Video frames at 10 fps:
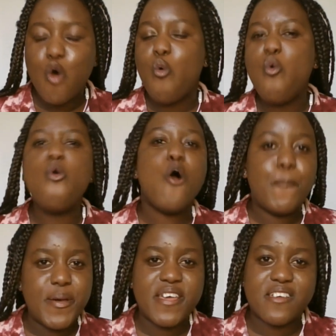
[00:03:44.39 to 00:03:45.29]

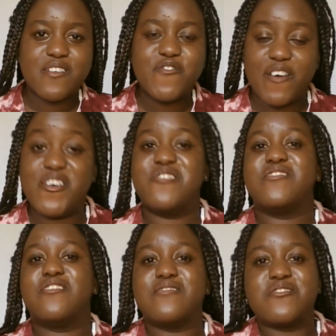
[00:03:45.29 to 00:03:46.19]

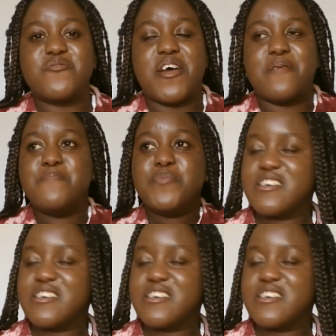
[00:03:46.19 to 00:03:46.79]
500,000 rand.